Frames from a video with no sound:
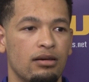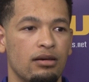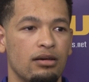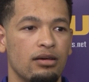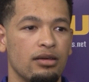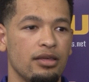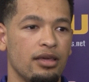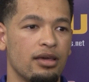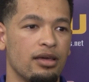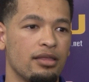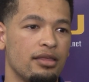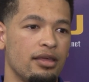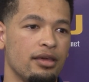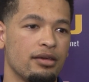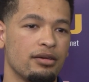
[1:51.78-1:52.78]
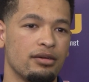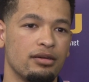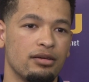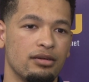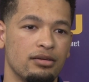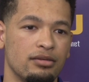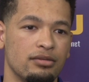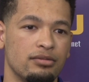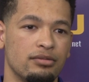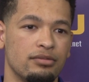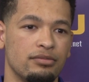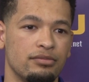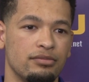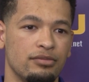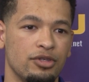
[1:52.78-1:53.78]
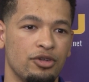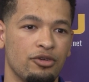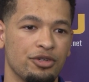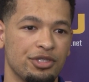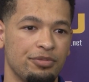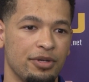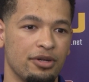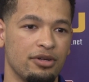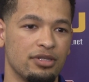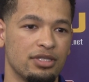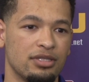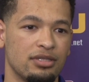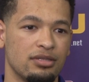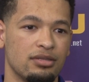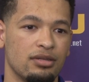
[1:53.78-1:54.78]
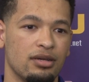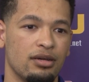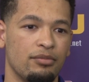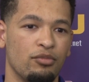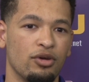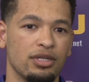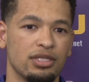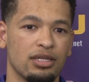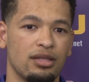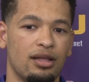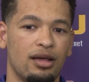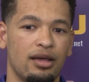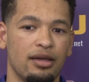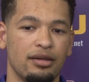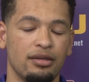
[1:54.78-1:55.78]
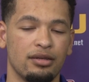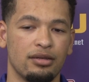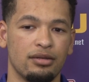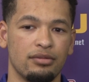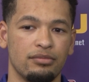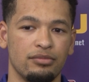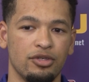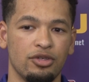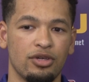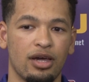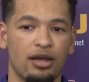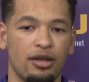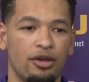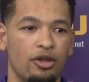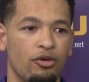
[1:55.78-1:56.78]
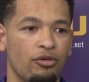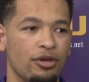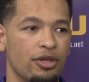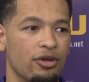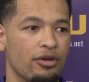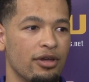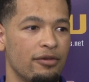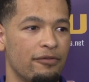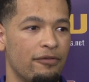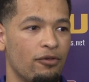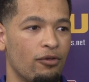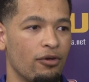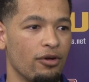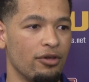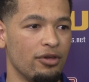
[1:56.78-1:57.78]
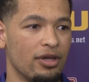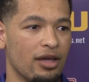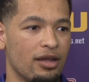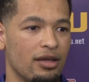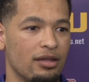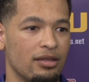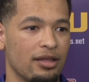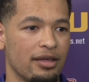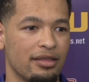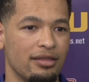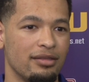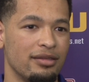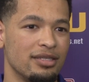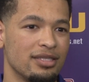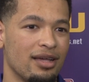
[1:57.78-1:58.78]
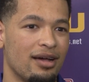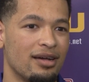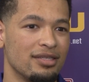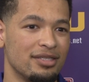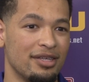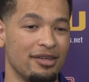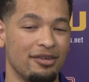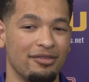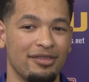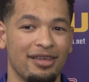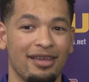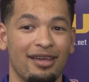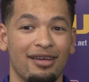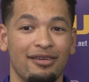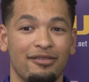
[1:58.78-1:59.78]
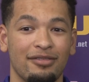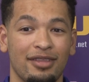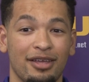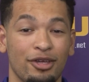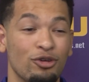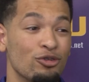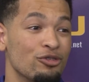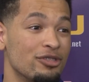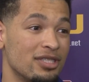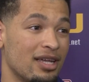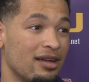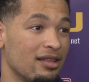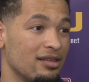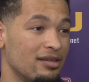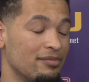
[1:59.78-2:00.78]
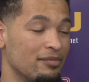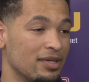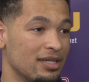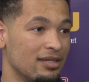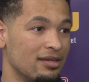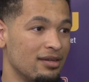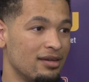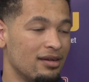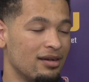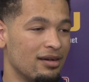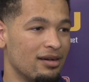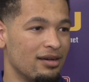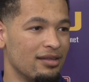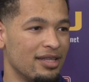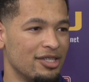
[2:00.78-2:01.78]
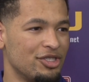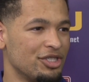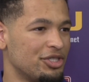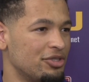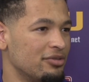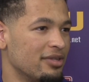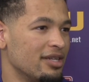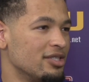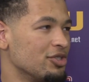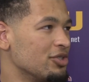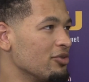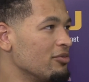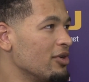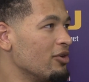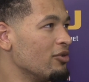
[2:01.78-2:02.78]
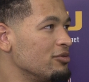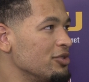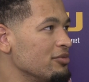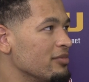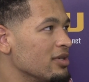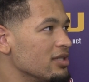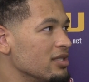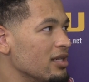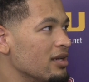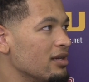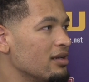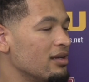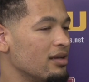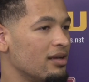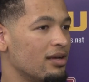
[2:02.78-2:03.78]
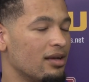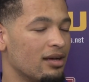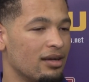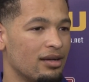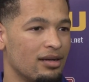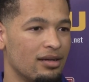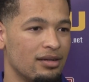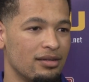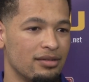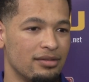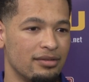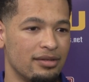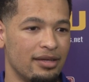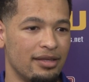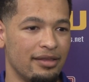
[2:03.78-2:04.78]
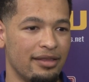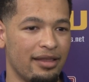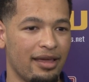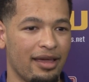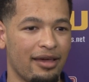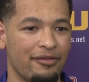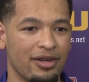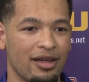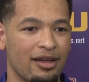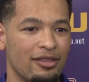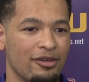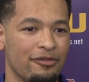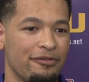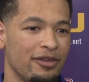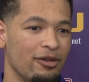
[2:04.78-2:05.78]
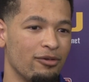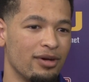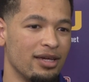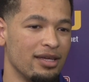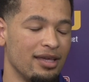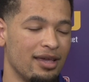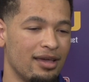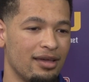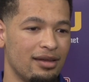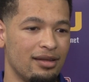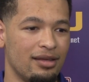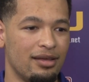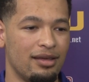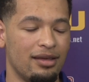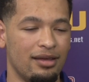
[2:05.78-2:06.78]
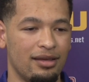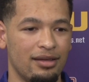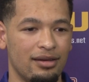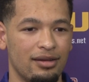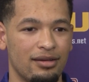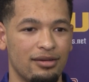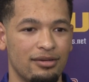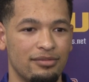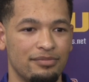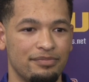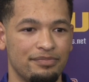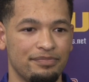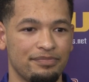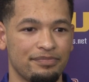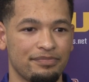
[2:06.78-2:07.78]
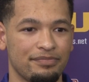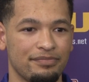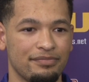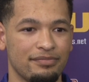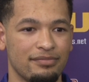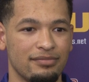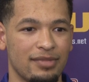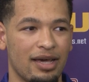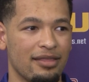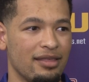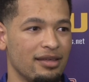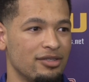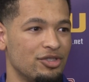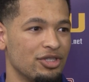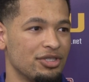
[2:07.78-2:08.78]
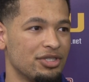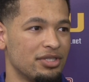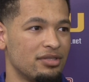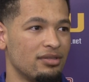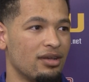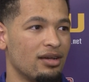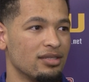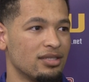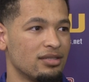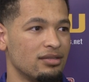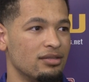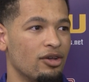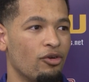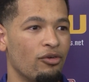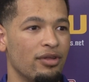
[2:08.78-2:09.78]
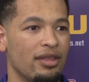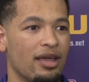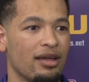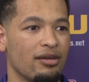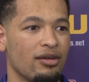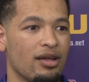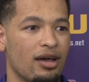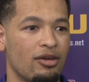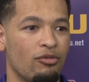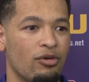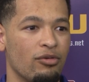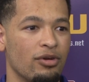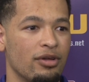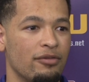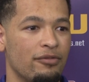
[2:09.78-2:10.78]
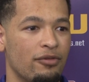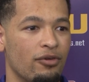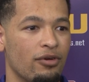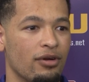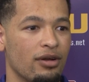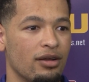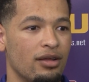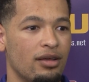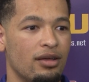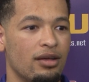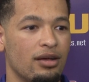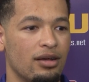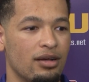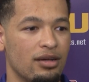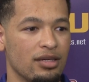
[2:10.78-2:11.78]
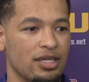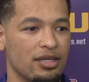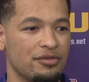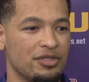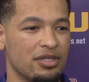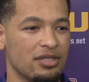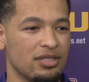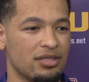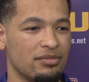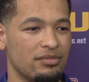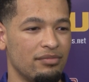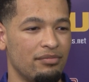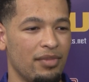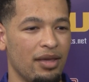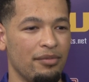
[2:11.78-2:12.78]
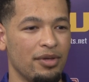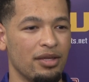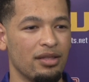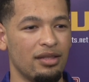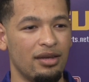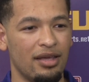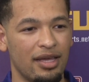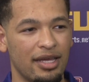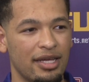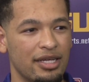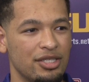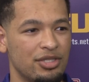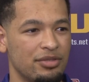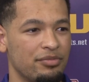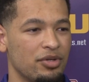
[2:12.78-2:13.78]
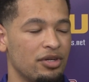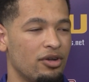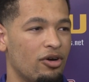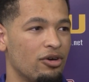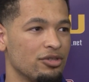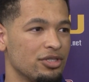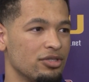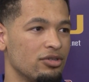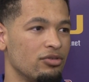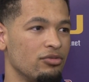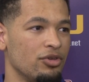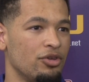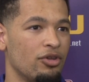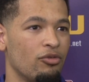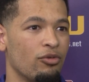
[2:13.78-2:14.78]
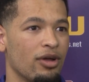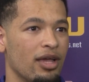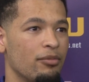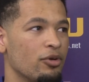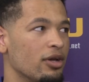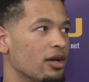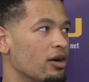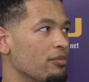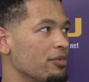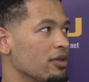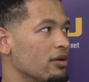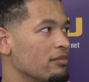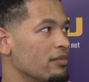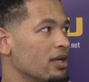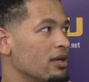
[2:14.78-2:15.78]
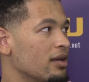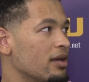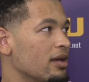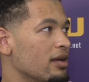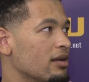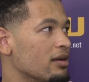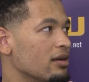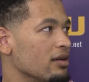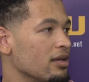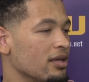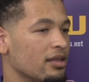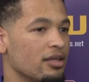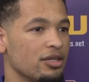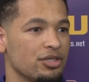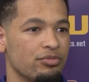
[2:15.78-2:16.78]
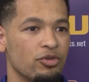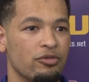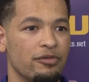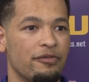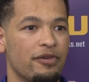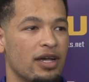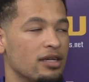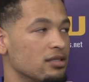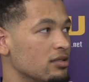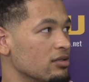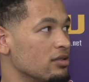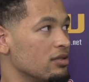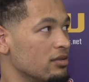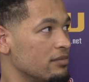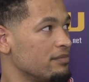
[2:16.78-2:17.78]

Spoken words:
Yeah, I think you know, experience brings a lot. You kind of know what you're in for. You kind of like these guys. They ooze talent, but they just don't too much yet. And they haven't gotten their feet wet yet. And I think just us knowing that kind of what we're in for gives us maybe an edge, but also, you know, we're able to help them and get things moving faster.